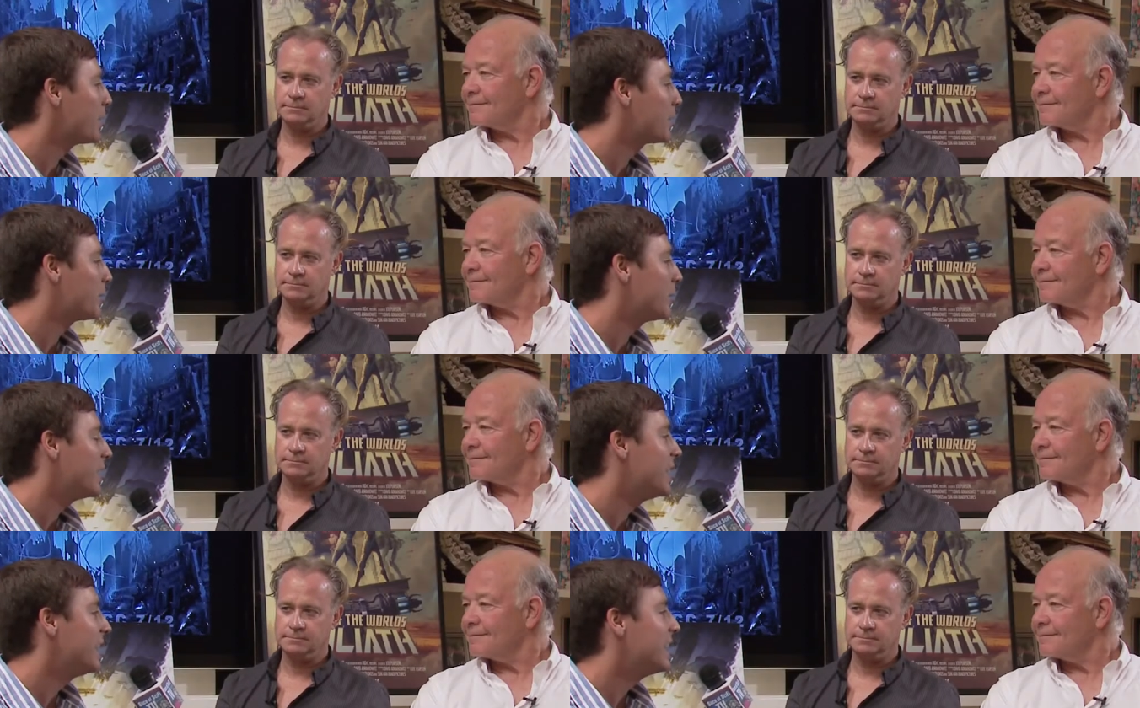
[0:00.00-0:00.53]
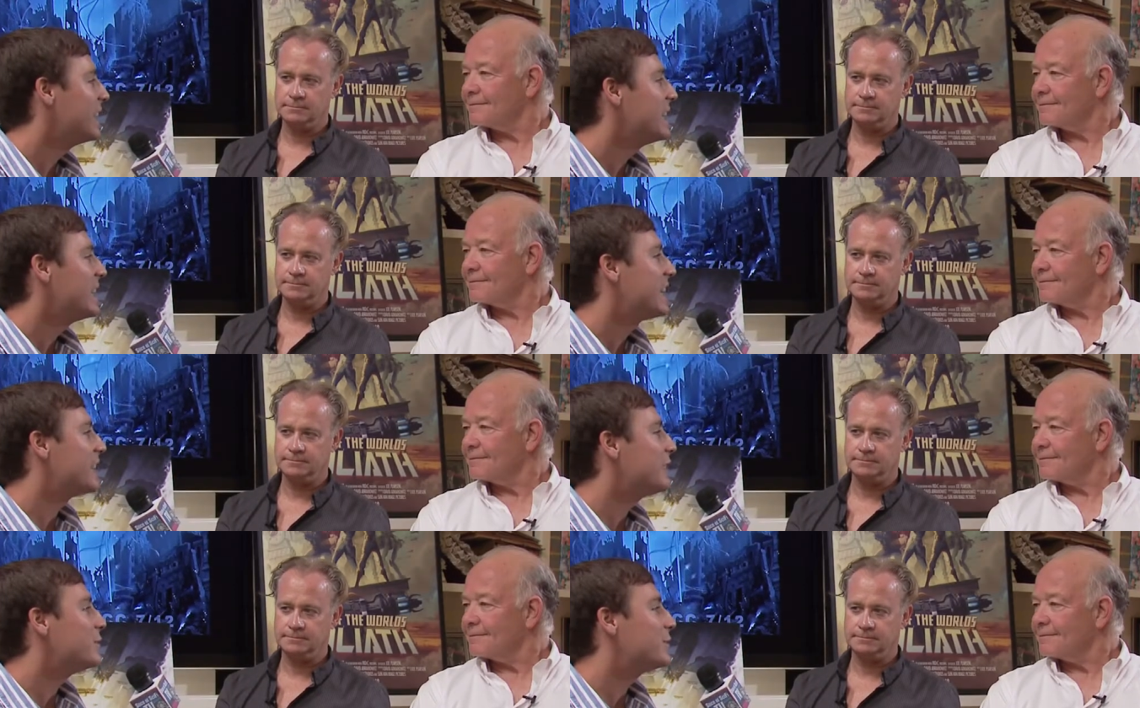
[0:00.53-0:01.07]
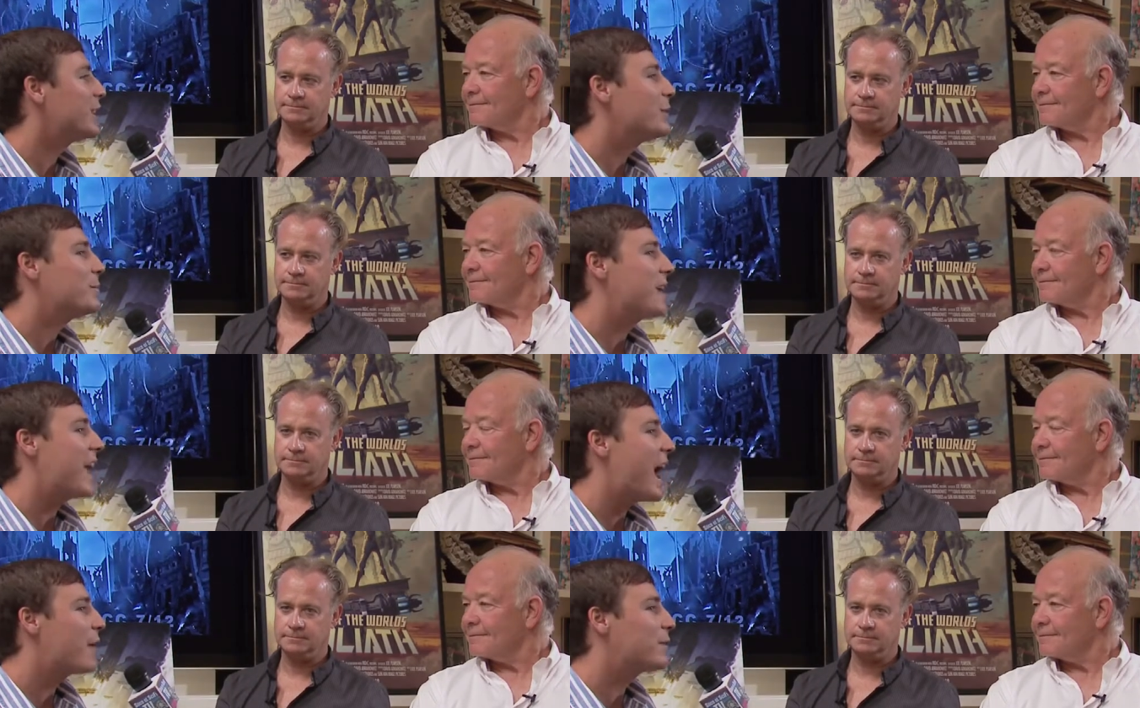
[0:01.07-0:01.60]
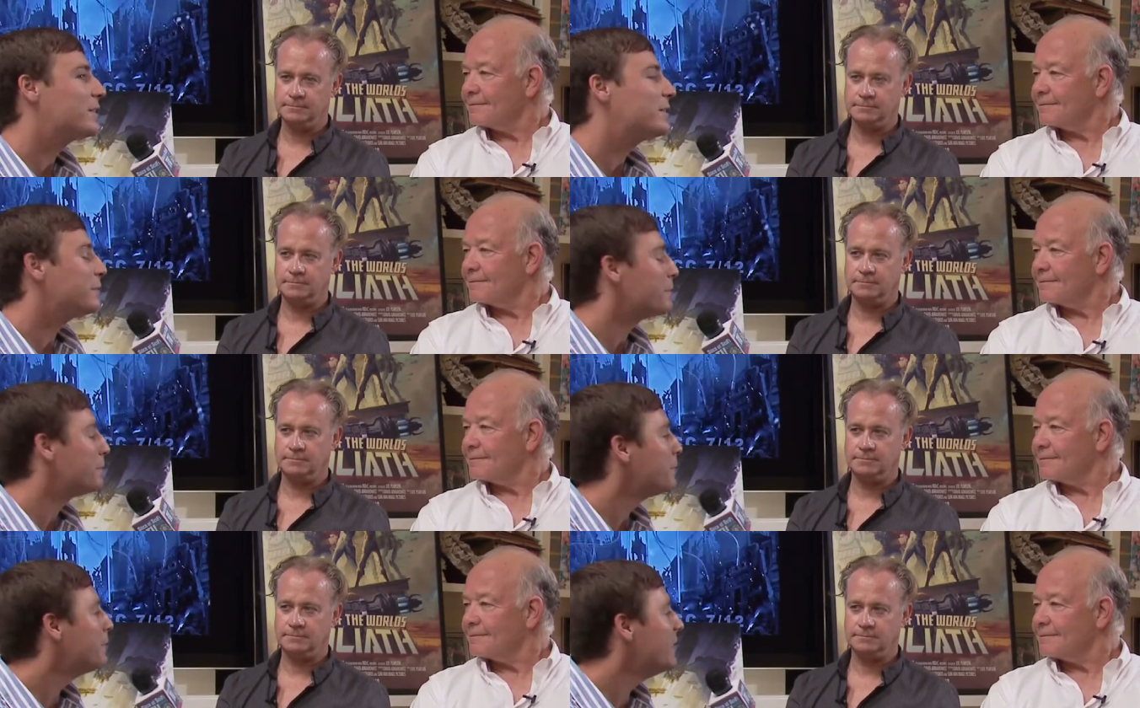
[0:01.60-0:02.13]
Speaker 1: 3. Can you tell me how does it
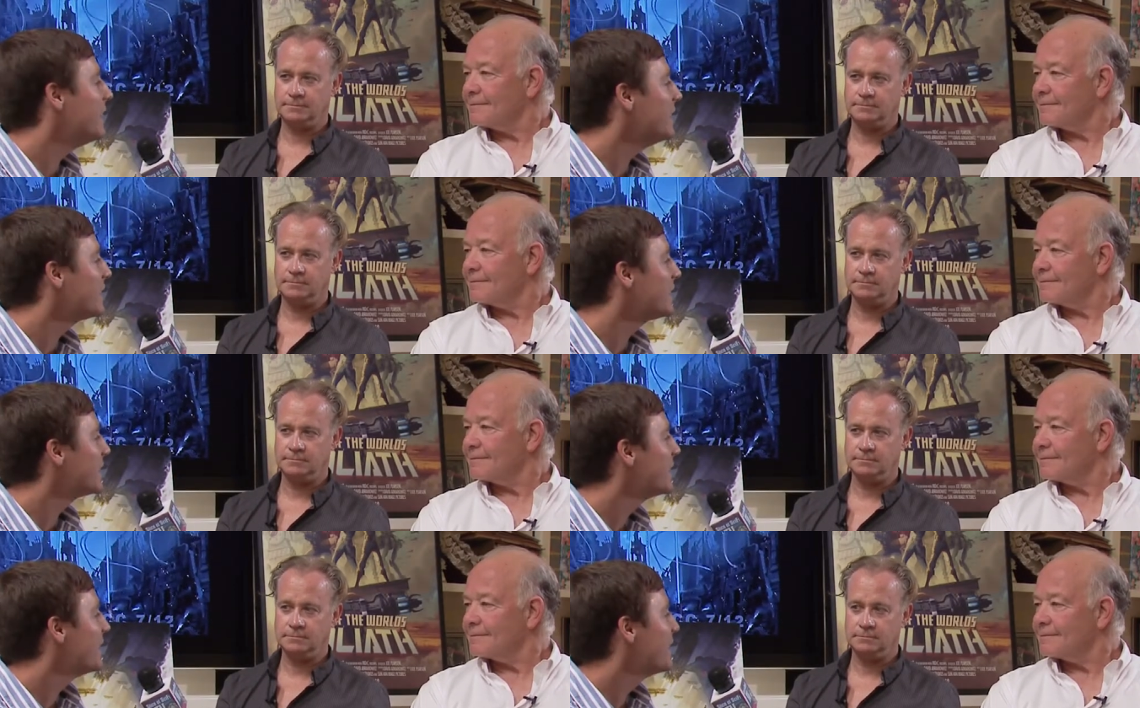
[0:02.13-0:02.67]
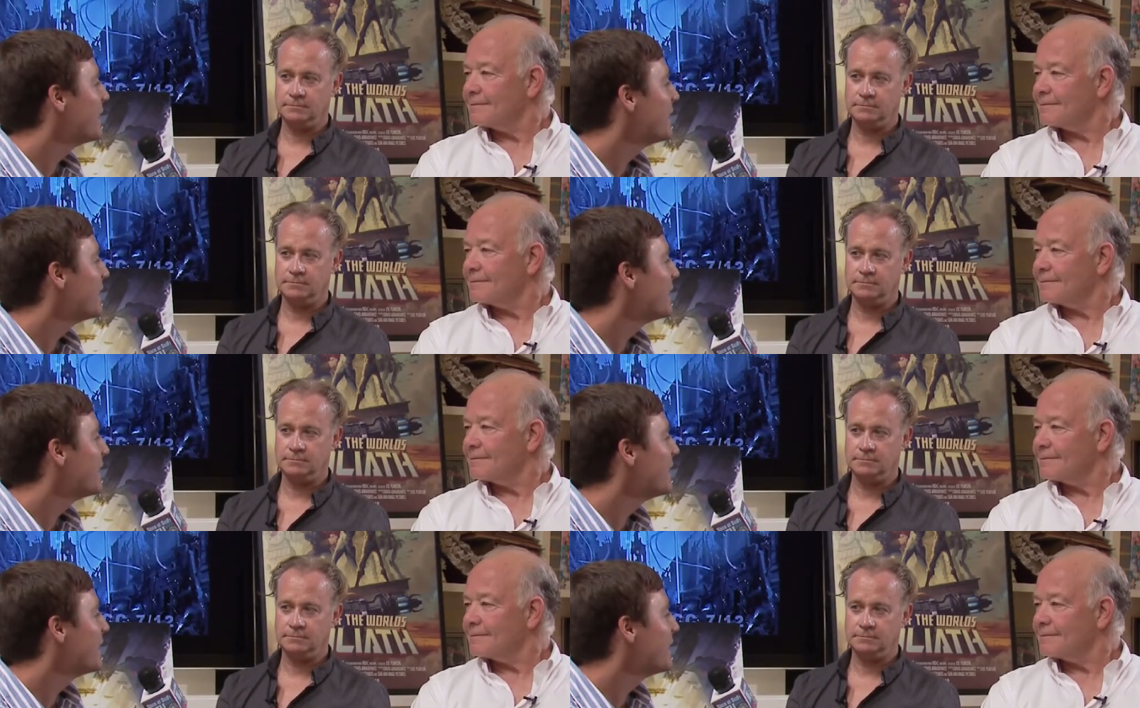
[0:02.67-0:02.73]
feel